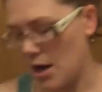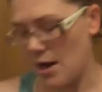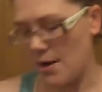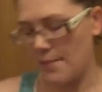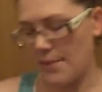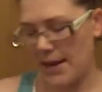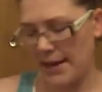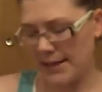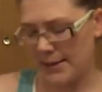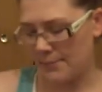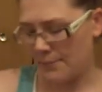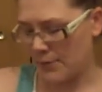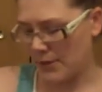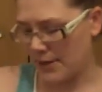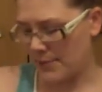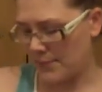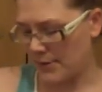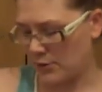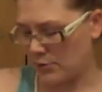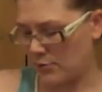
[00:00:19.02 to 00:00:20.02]
I can
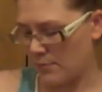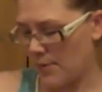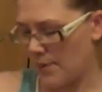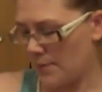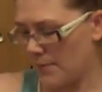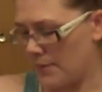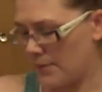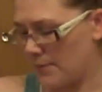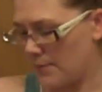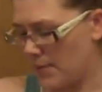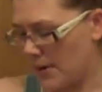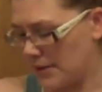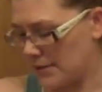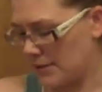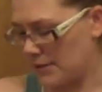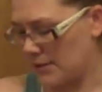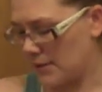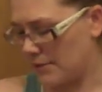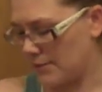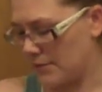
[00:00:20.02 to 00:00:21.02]
pretty much remember the
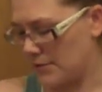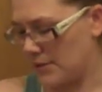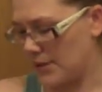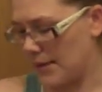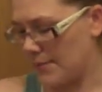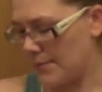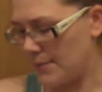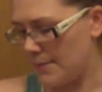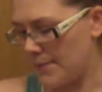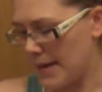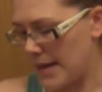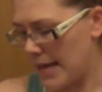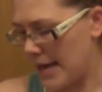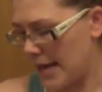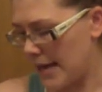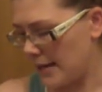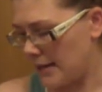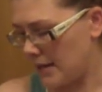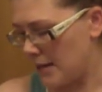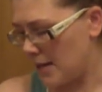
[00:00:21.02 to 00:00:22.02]
prices off the top of my
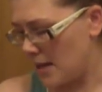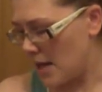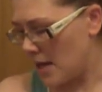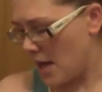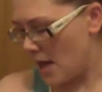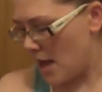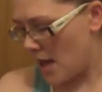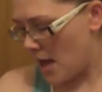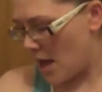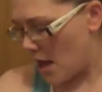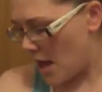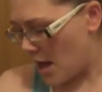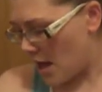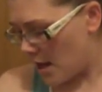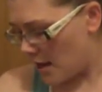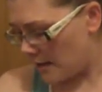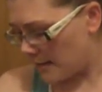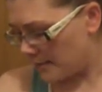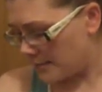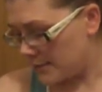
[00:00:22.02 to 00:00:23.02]
head.
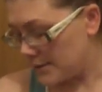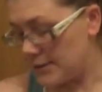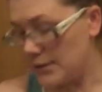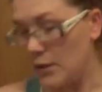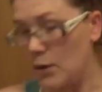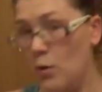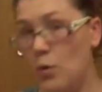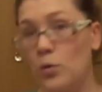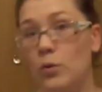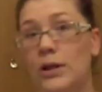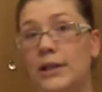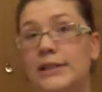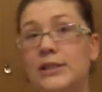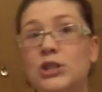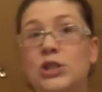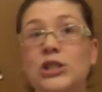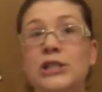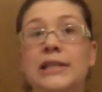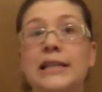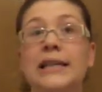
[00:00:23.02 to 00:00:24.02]
So let's
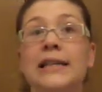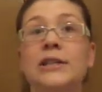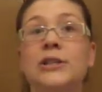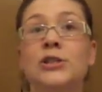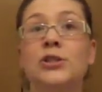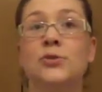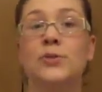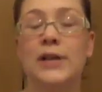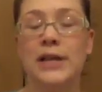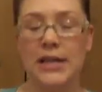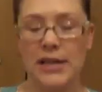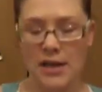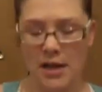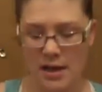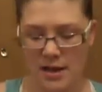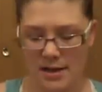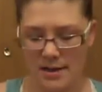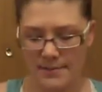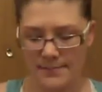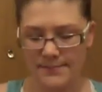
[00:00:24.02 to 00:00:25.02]
just get into it.
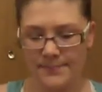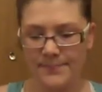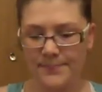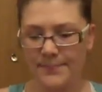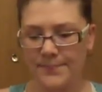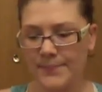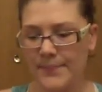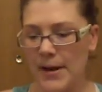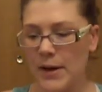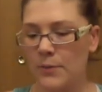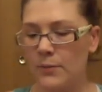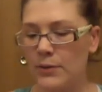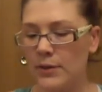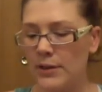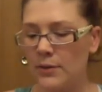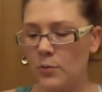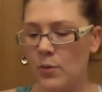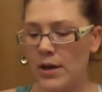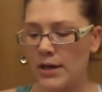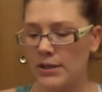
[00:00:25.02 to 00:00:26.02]
I
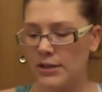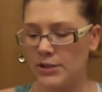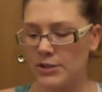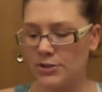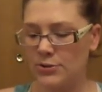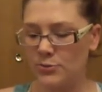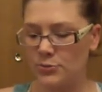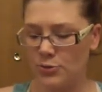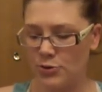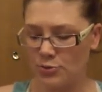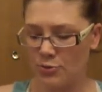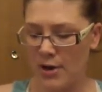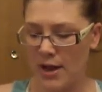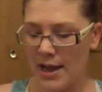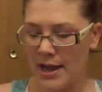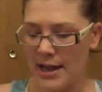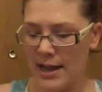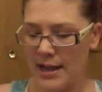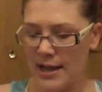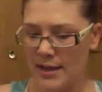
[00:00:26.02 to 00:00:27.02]
really wanted to
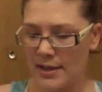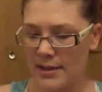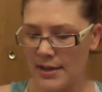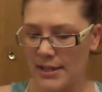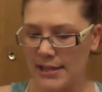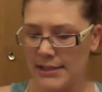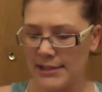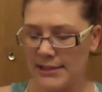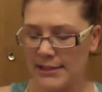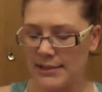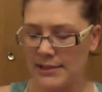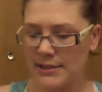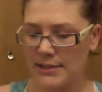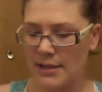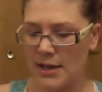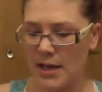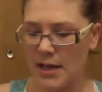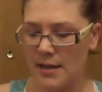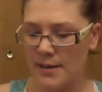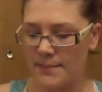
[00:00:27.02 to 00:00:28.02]
try
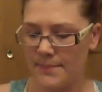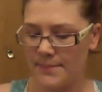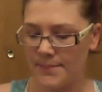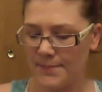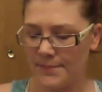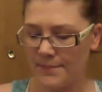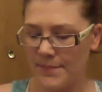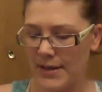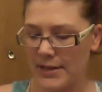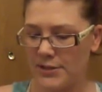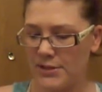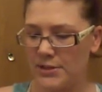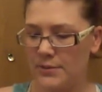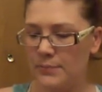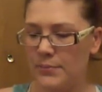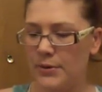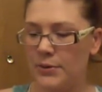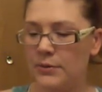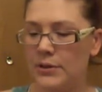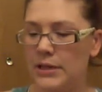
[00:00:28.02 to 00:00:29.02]
this
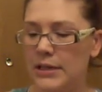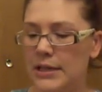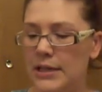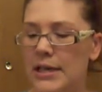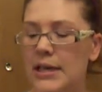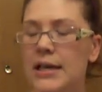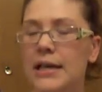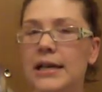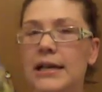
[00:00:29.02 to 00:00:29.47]
Veggie Beauty,